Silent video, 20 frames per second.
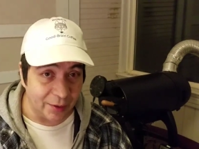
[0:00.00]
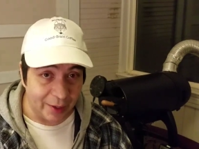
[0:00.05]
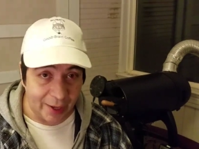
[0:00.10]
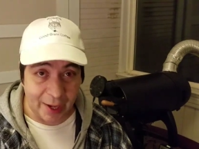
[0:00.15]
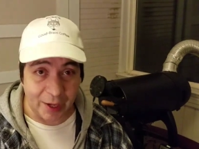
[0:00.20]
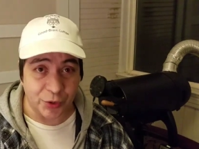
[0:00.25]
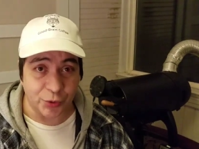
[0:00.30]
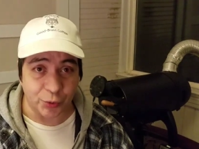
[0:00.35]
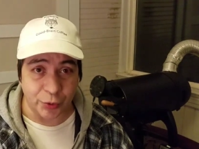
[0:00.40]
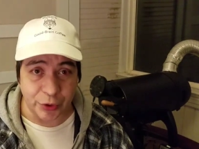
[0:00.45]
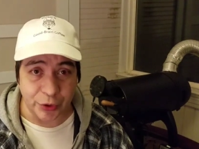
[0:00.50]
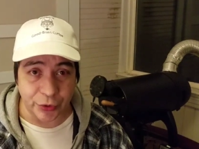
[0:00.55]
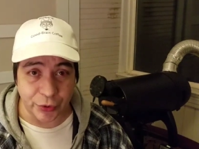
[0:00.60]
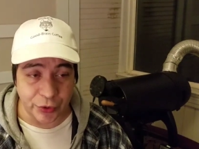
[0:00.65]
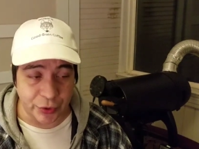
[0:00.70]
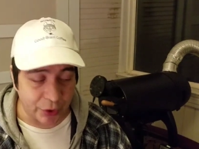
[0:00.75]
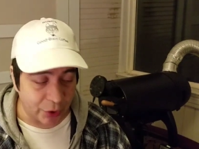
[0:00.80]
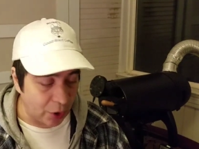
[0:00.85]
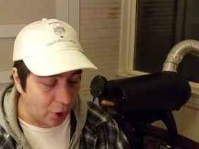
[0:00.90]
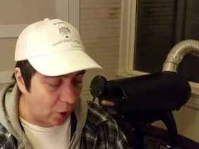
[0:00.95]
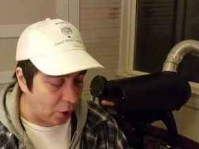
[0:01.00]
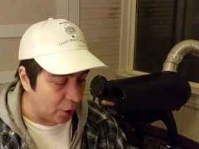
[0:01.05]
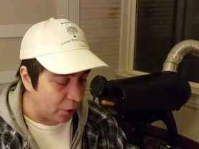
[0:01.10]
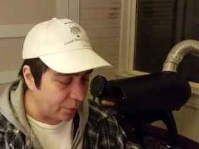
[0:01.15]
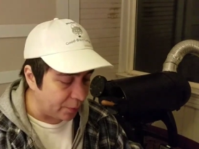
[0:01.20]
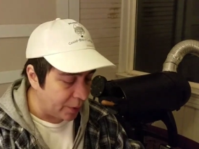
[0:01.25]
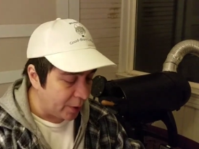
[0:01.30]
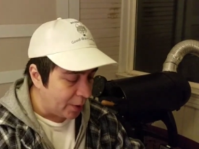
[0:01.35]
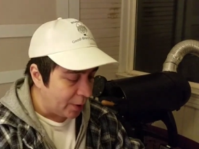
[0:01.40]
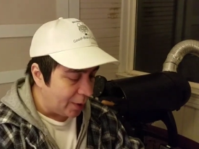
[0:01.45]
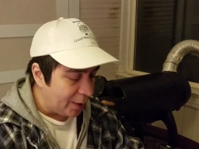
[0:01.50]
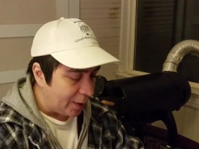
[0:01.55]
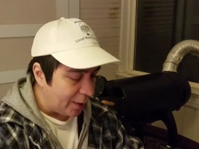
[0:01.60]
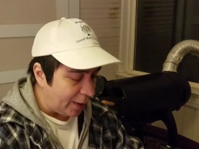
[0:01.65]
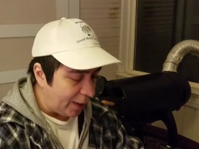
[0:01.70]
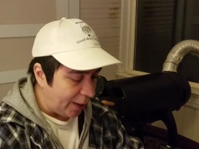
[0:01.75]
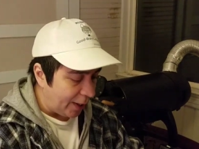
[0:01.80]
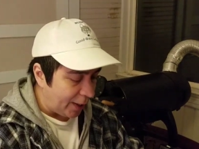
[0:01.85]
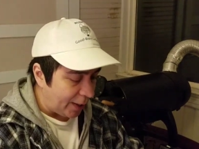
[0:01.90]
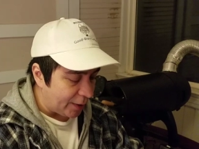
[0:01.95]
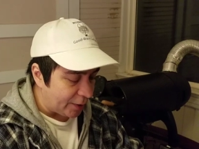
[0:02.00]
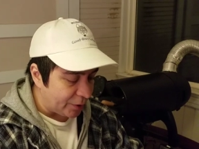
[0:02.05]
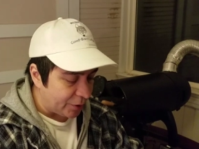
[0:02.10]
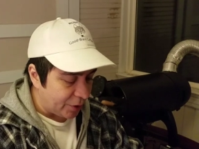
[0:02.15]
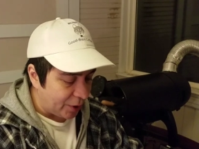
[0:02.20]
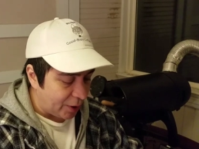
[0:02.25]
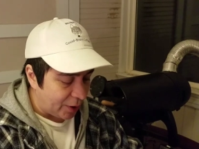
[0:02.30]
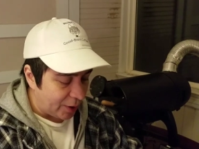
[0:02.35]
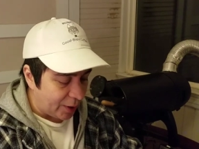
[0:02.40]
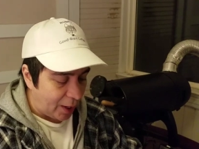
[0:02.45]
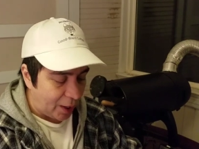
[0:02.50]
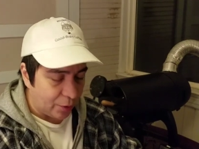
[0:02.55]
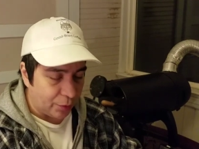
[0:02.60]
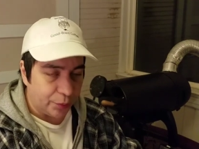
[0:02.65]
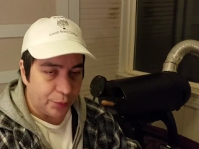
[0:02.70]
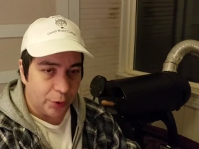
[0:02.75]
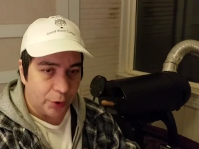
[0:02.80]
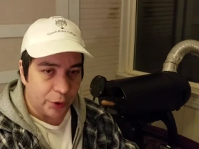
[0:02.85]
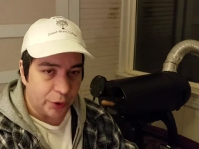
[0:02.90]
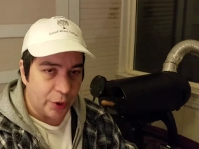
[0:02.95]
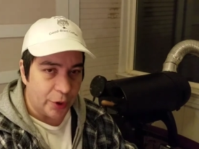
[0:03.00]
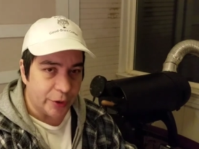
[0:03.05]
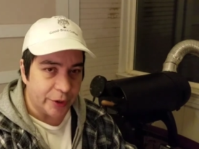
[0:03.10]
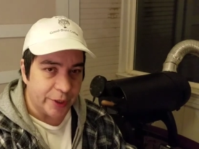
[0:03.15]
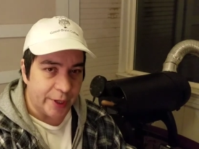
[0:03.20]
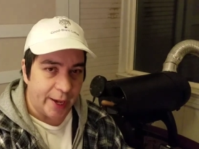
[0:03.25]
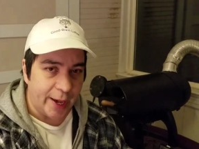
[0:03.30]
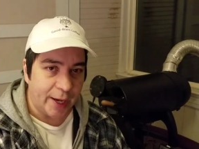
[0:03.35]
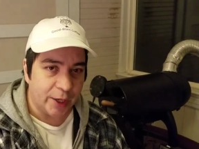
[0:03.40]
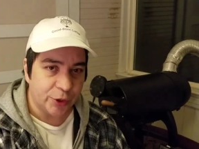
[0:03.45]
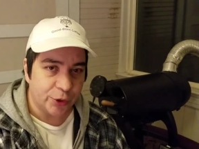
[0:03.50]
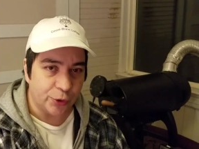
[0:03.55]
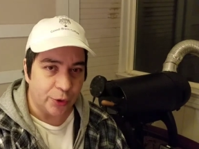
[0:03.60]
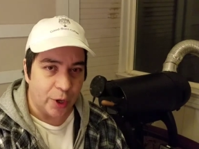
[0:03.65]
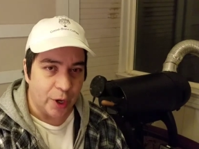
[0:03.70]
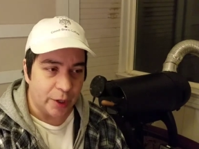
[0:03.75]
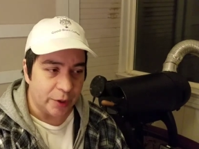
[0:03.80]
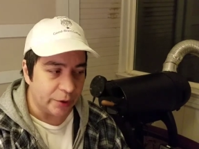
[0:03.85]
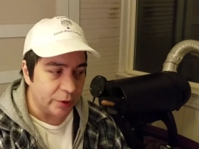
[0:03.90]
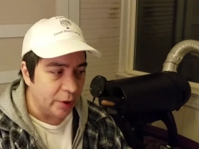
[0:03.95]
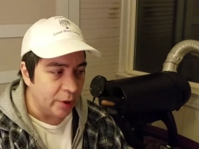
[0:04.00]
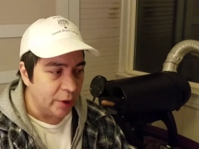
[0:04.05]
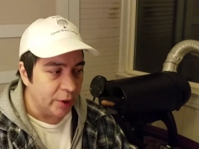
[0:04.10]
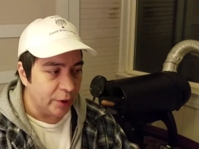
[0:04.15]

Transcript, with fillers: as we used to call them, and uh, I would put it on the Agtron,